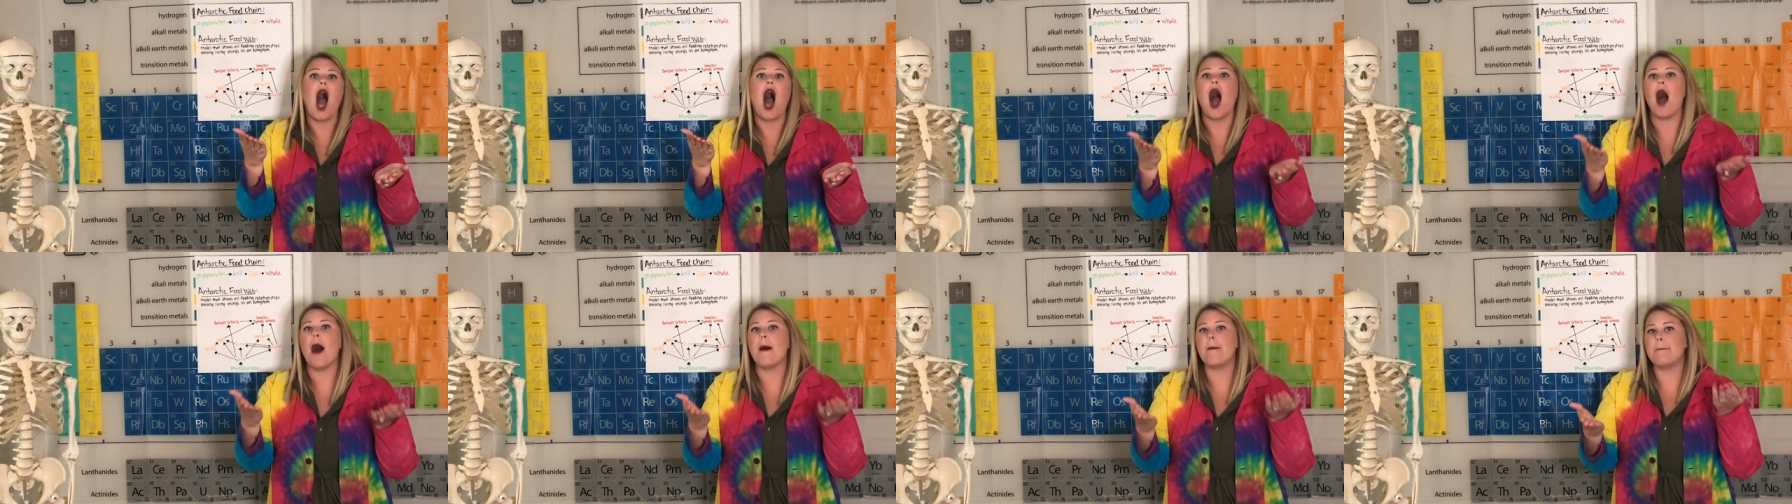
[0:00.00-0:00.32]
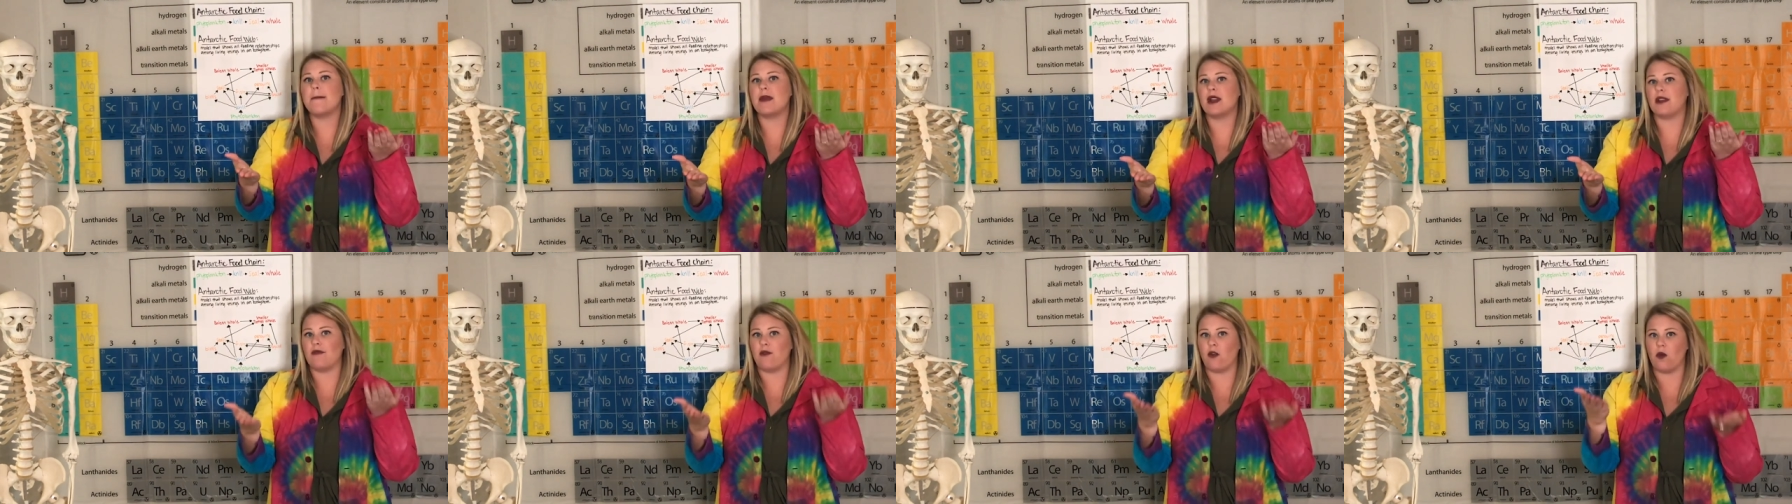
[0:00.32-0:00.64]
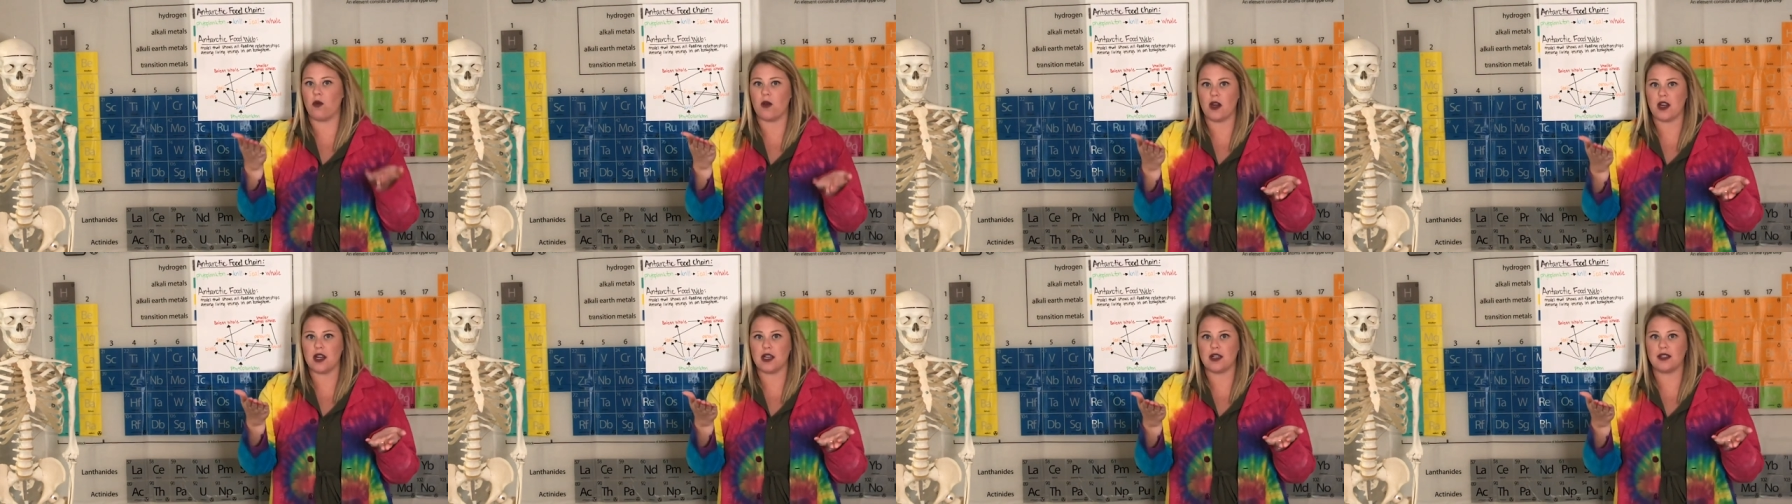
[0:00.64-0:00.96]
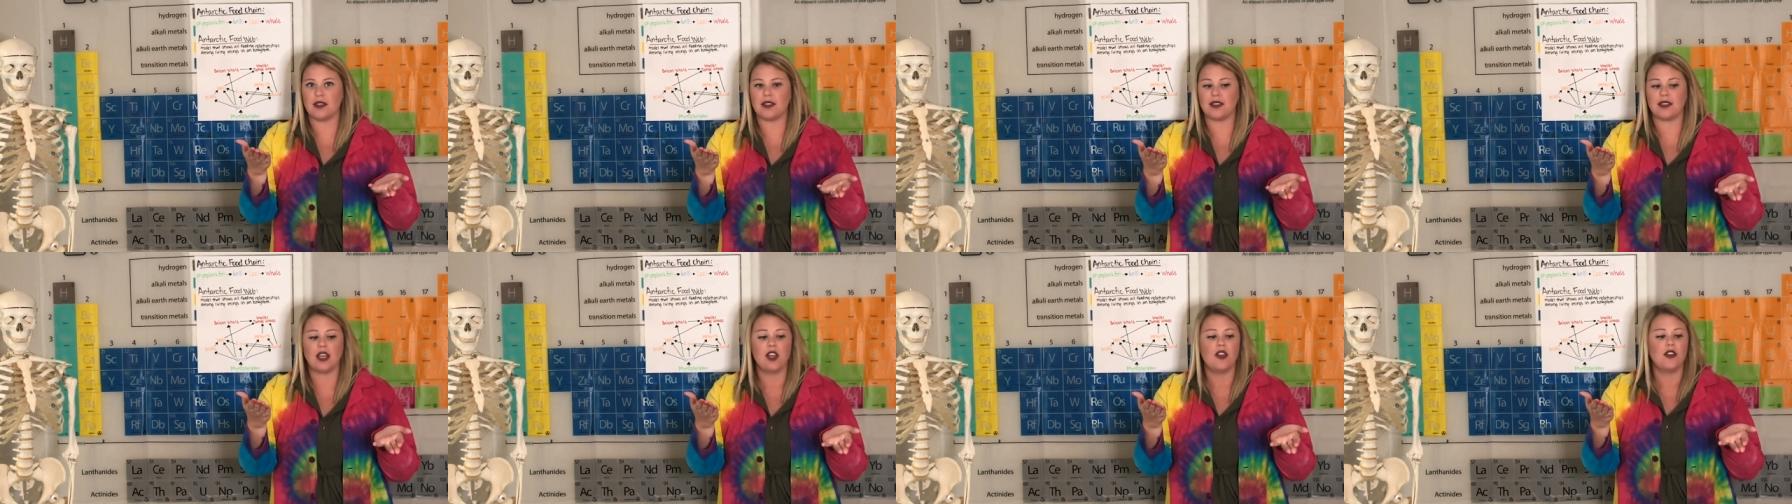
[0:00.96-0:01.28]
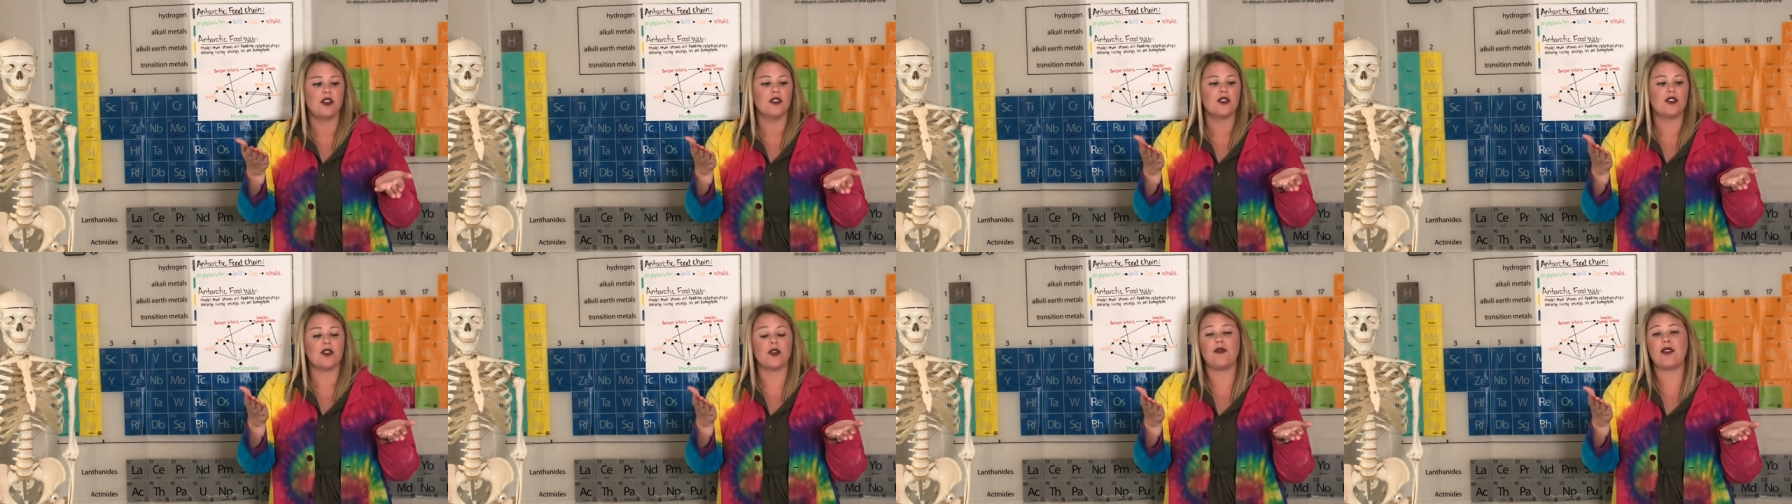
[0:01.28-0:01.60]
omnivores.
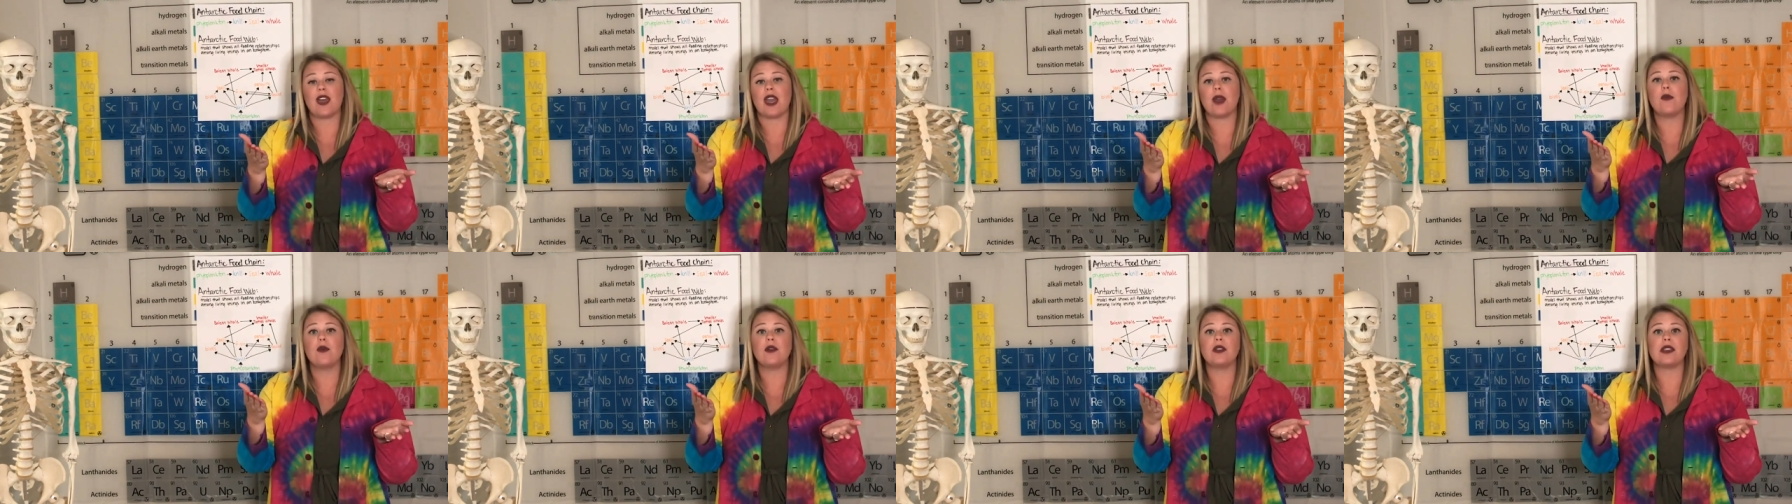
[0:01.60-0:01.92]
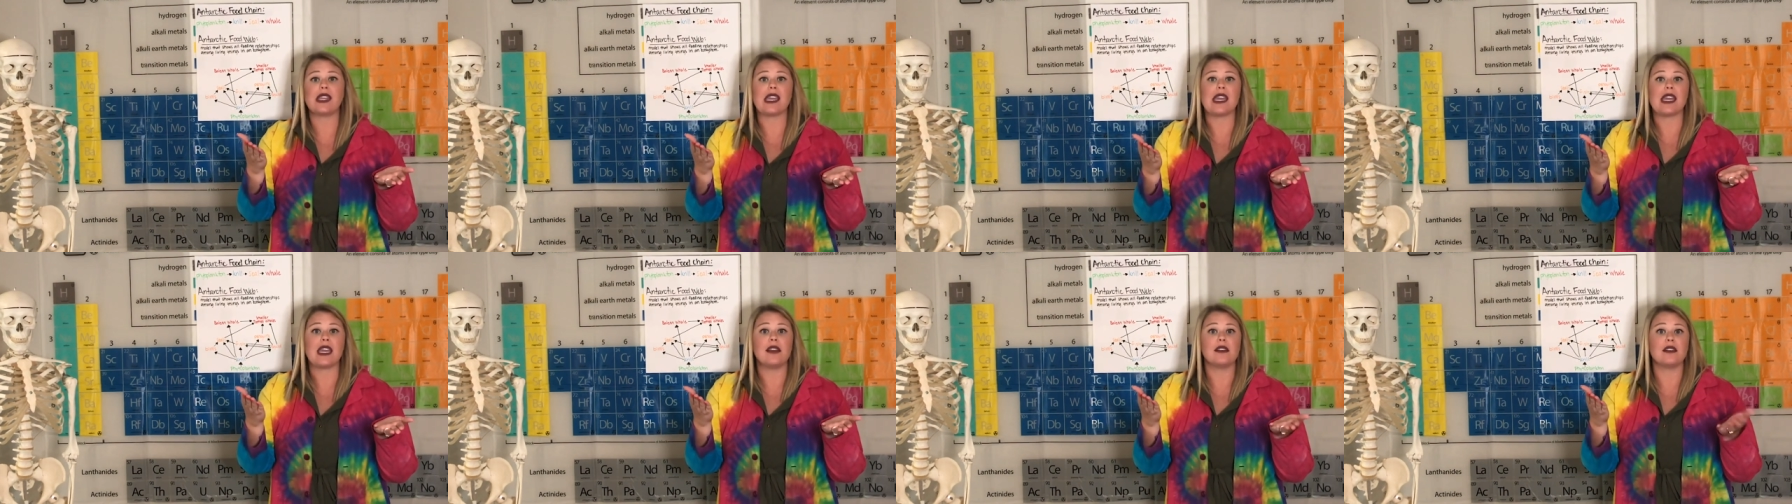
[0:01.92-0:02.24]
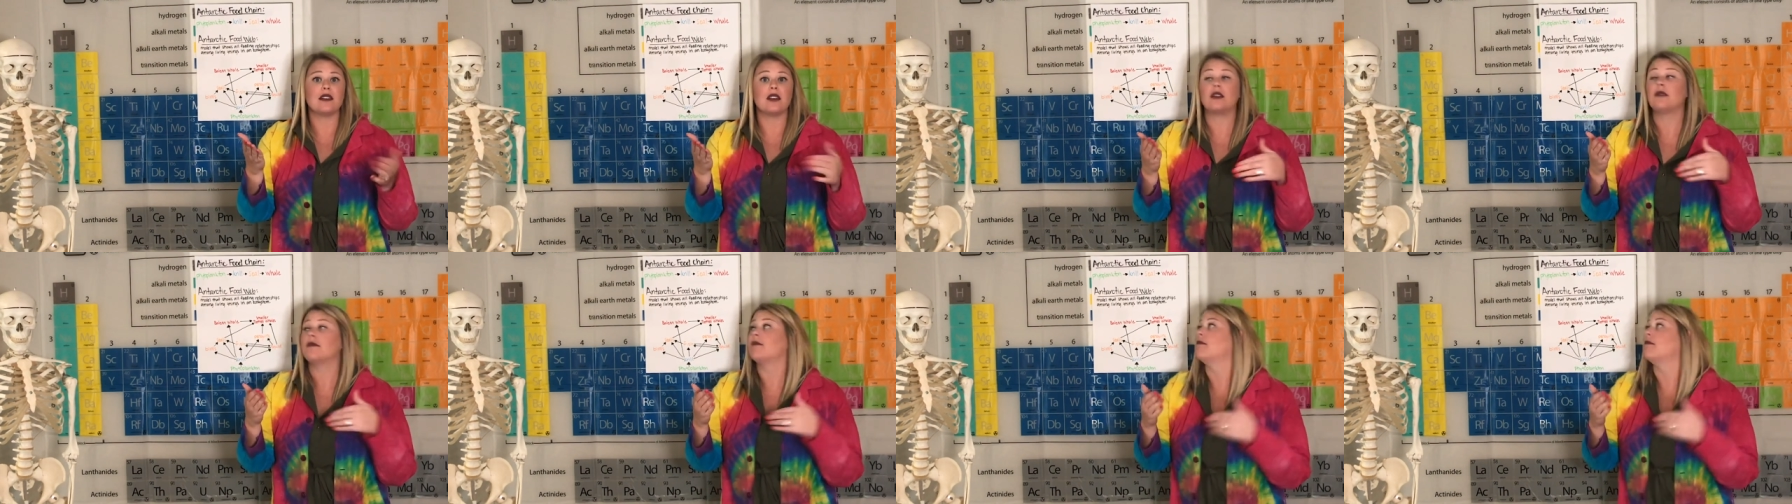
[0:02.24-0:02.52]
So they will eat